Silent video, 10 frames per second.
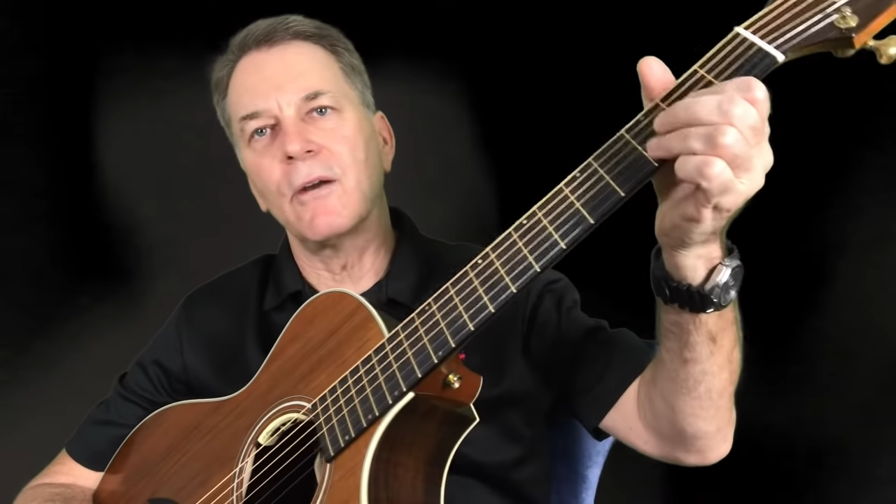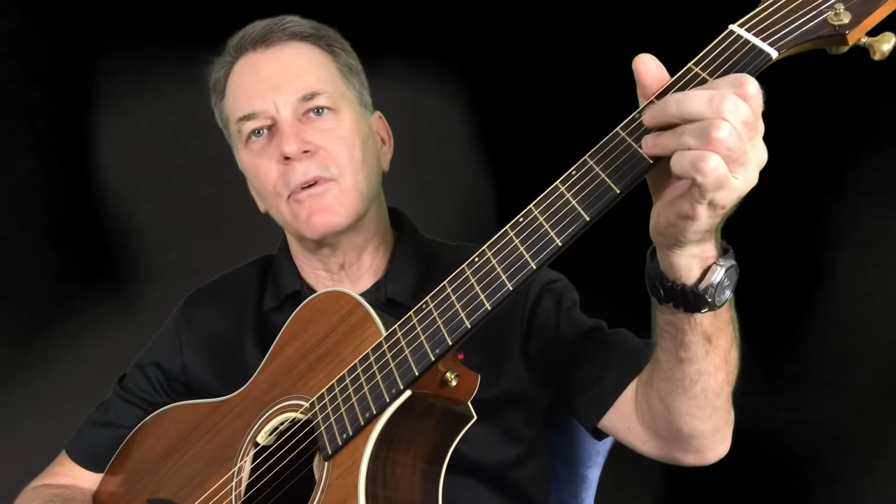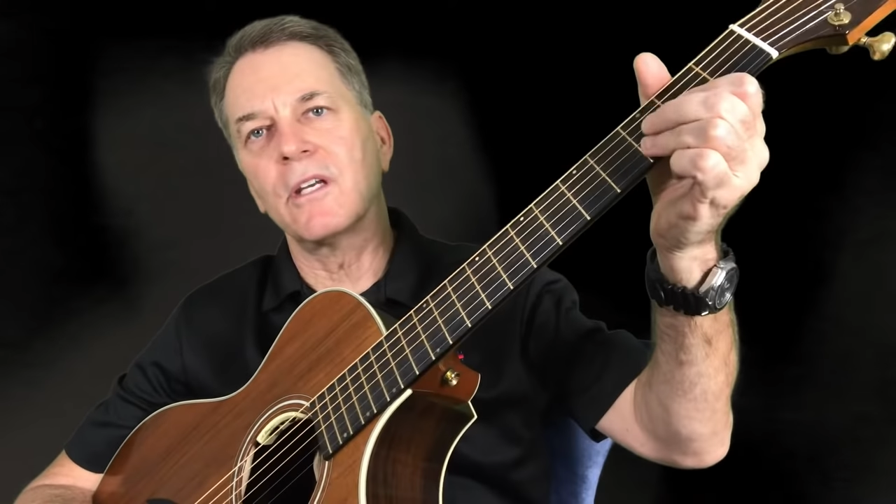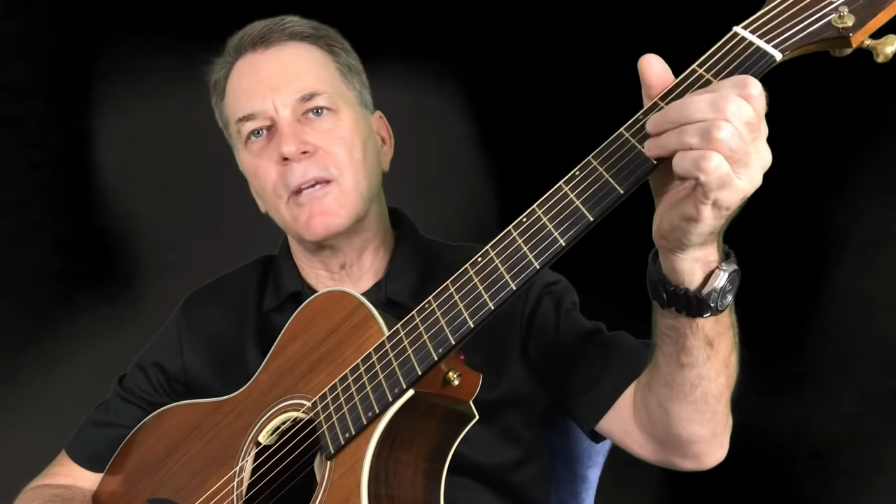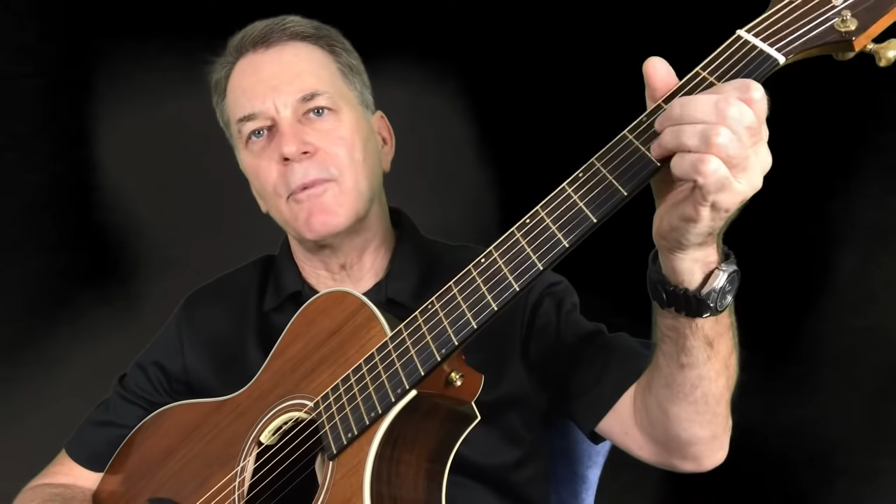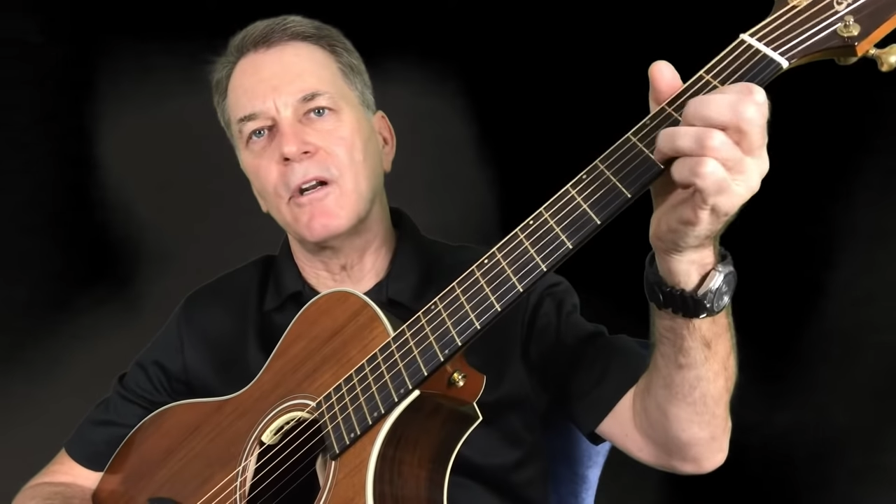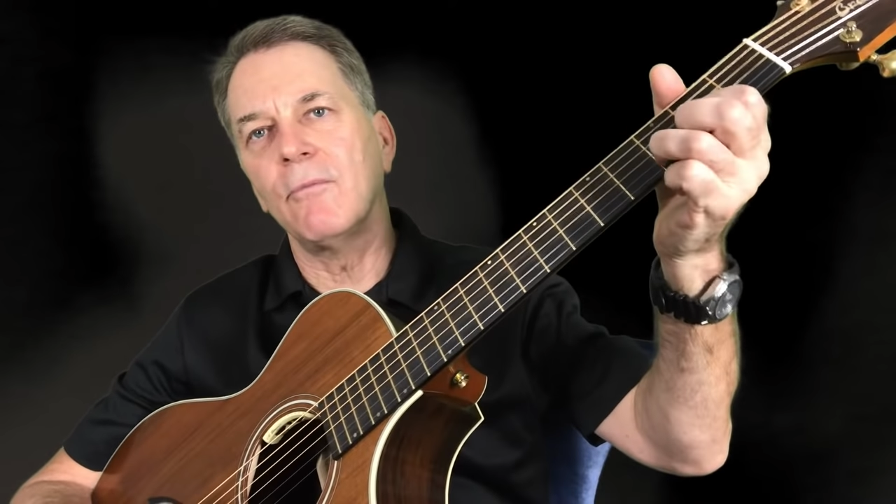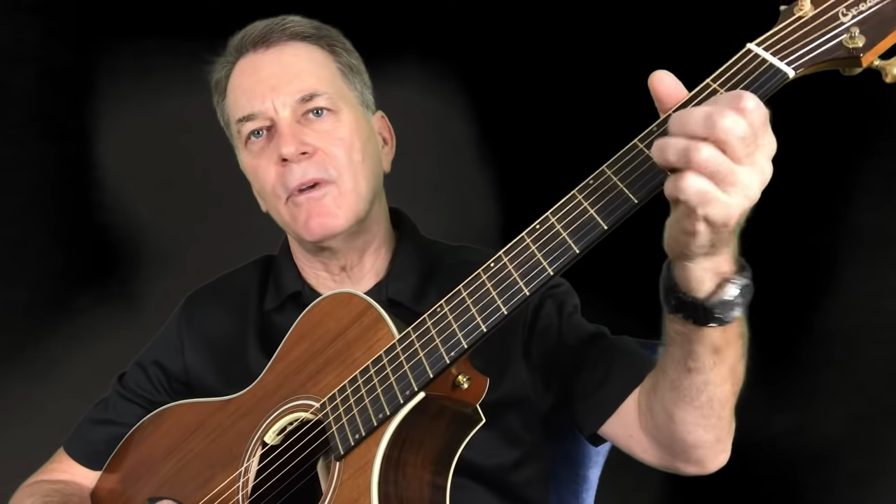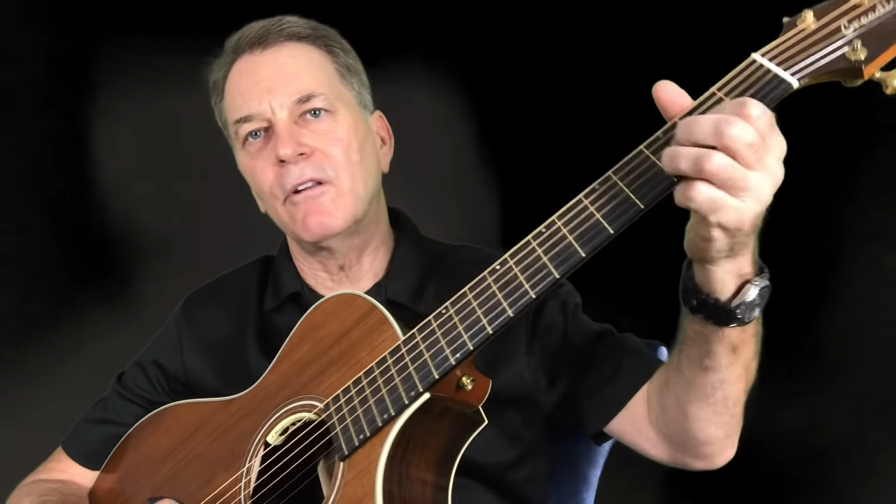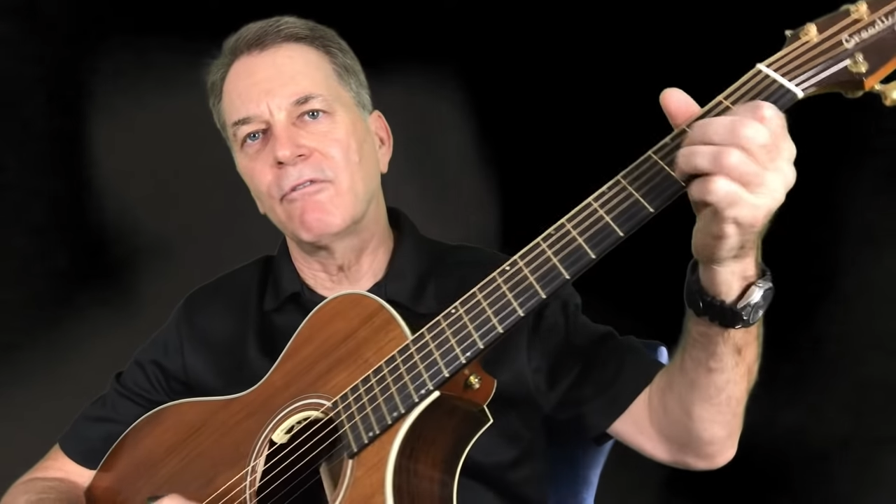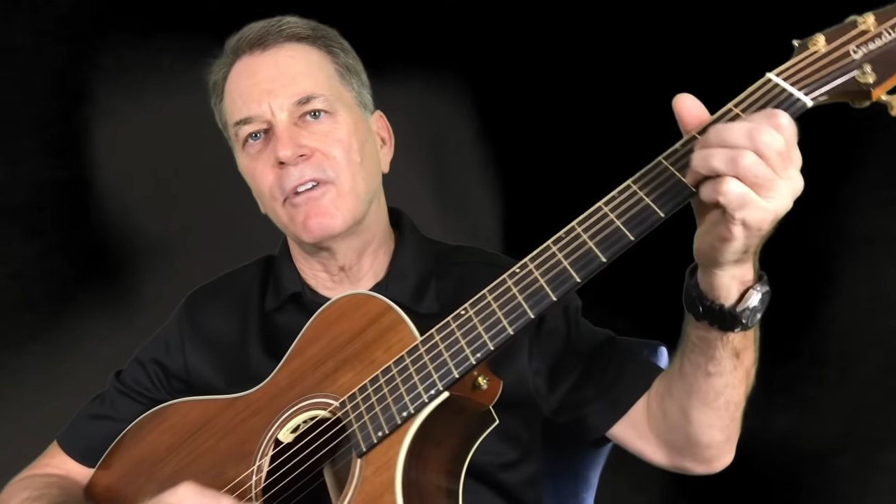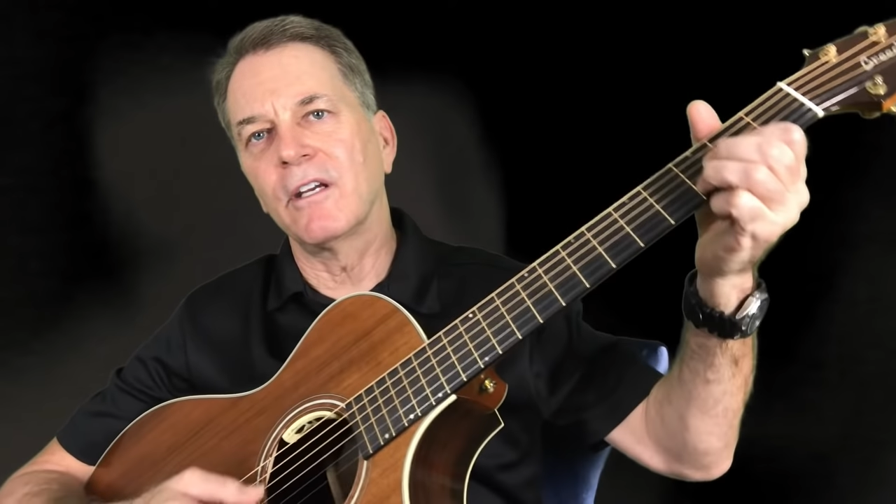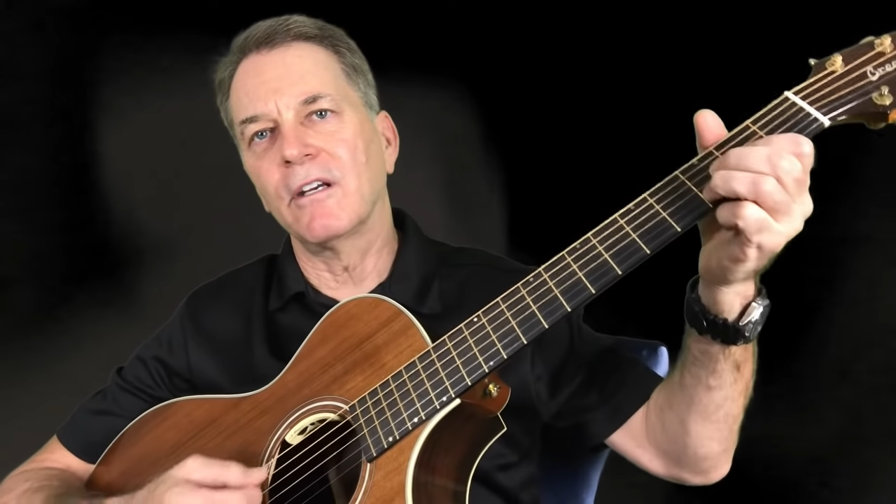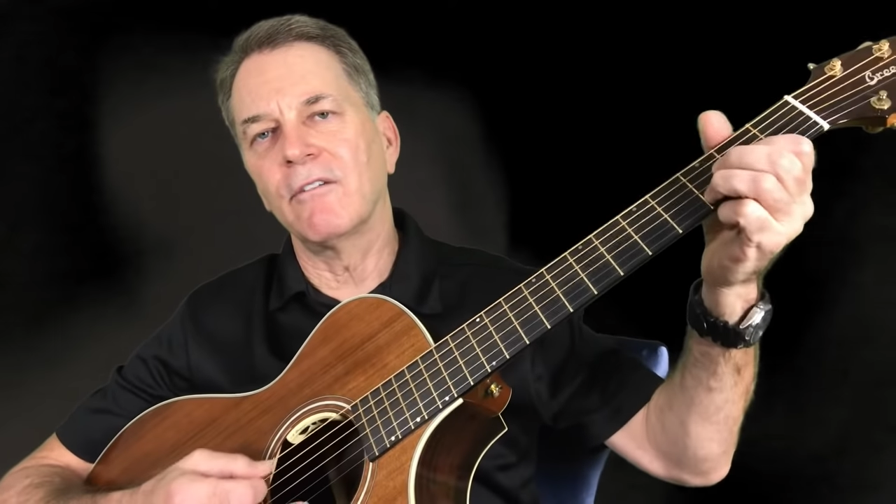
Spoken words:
we're keeping our middle finger